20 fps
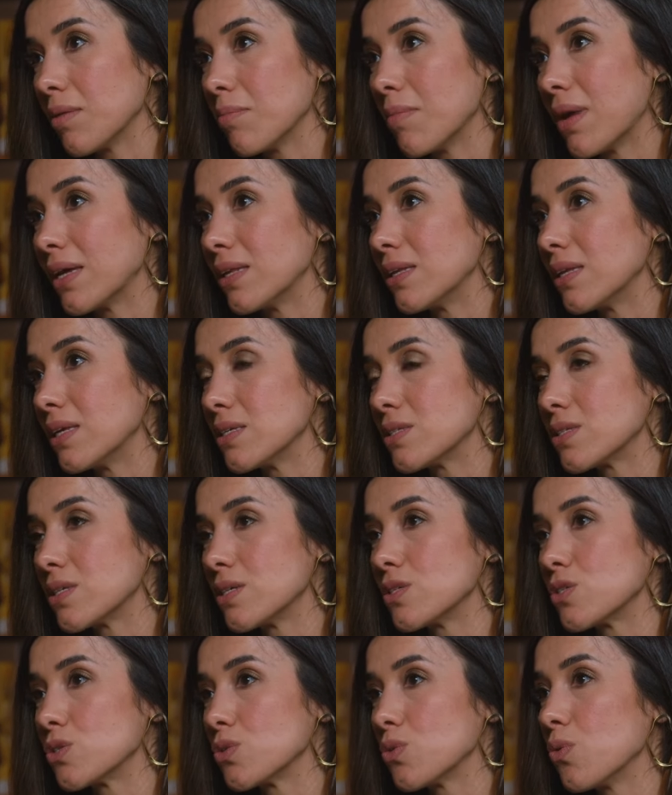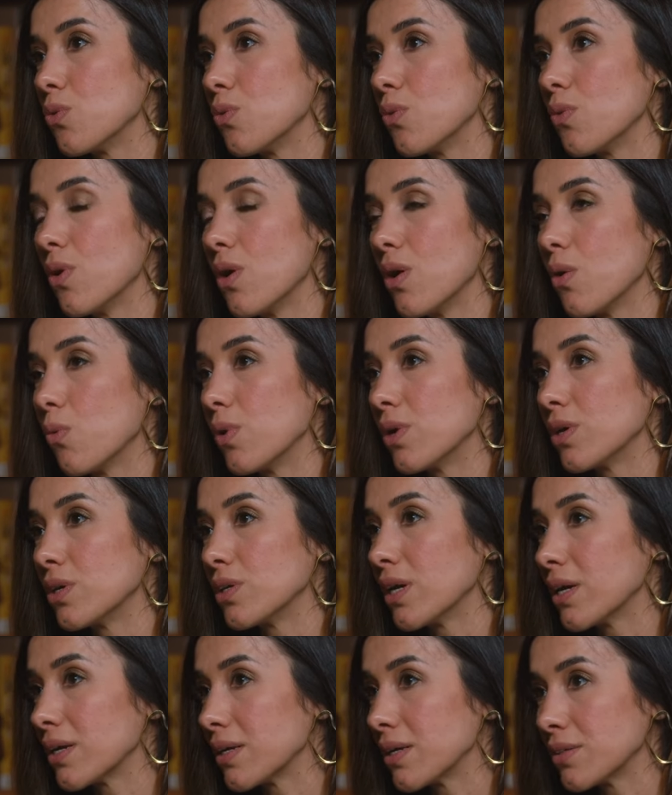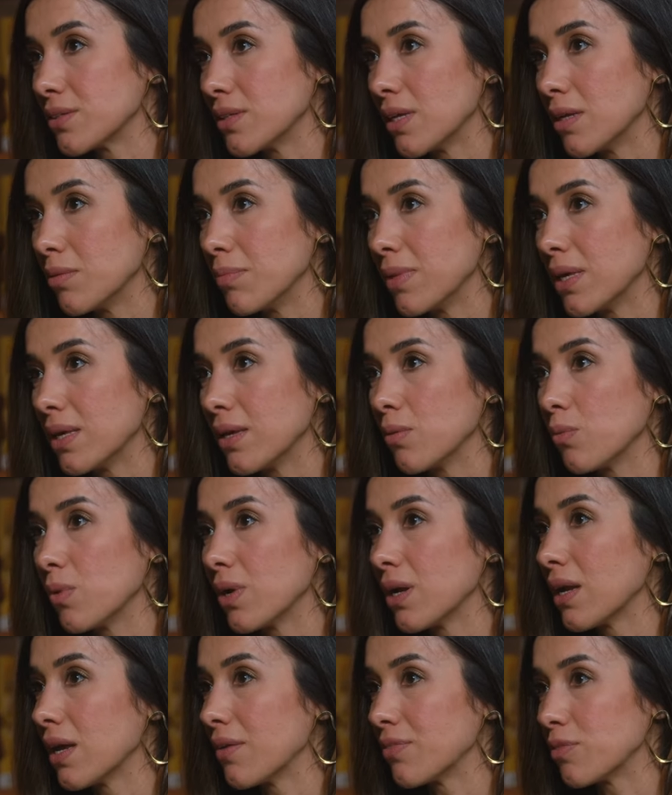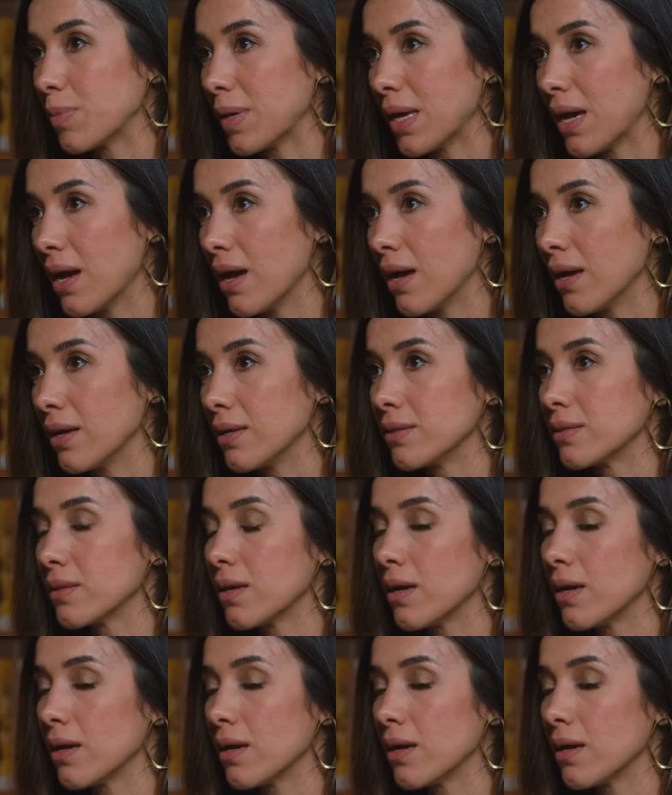My nieces, who were younger than me, were left behind.